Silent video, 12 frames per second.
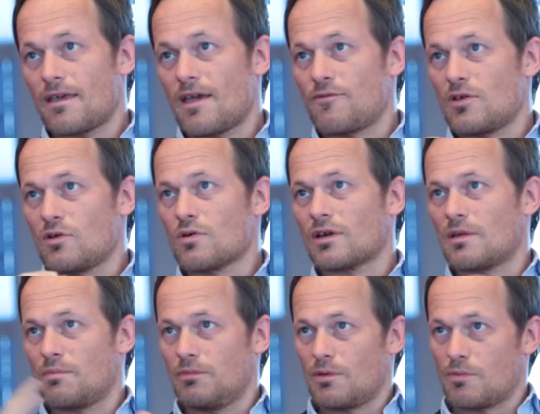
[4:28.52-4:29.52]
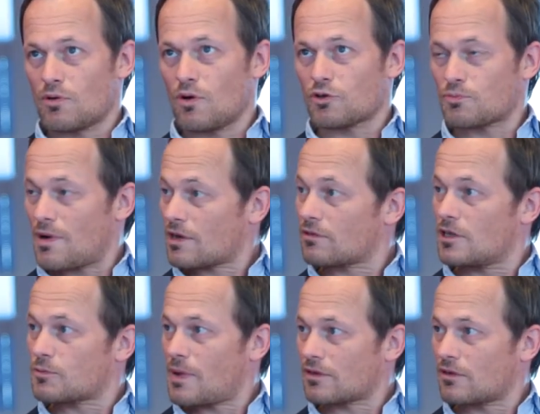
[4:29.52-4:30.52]
if you look at the, the broad
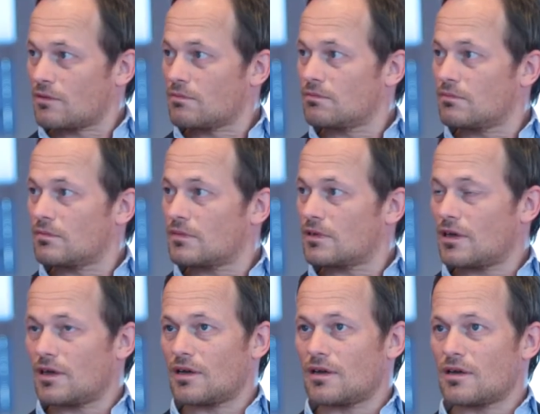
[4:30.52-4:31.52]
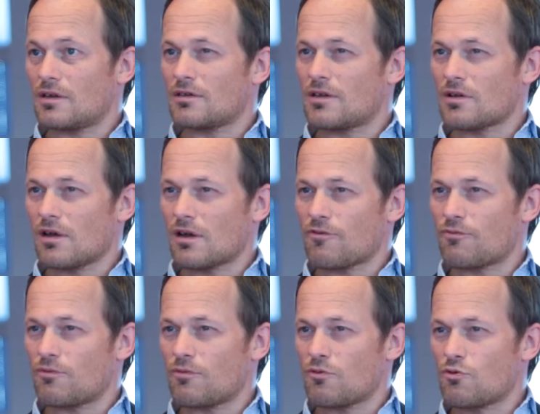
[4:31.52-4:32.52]
spectrum, uh, there's a lot of
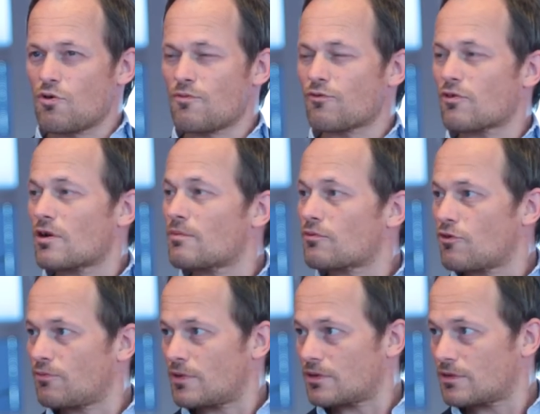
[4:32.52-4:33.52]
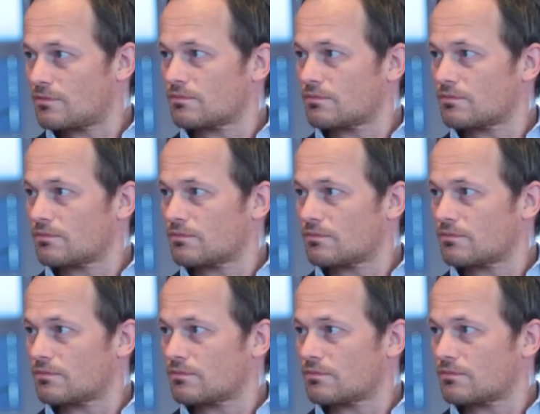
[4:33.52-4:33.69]
room for improvement.